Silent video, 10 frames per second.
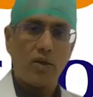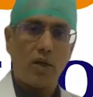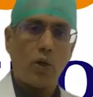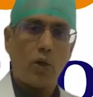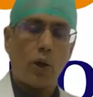
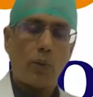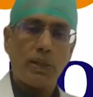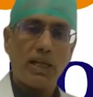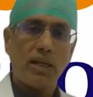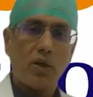called
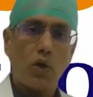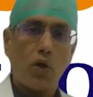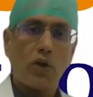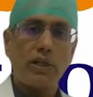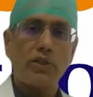optical
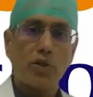coherence